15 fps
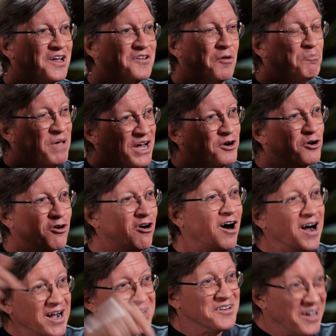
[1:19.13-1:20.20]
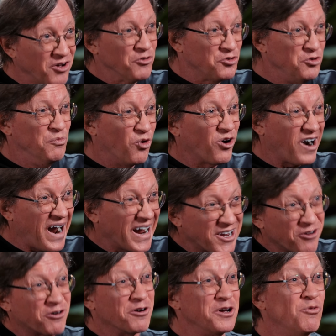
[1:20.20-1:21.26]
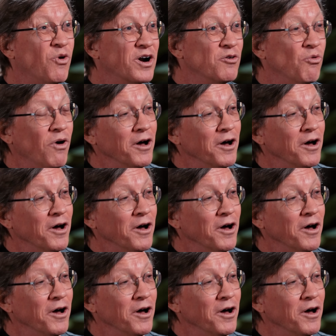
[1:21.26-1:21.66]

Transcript: and a better clock tells you more accurately what it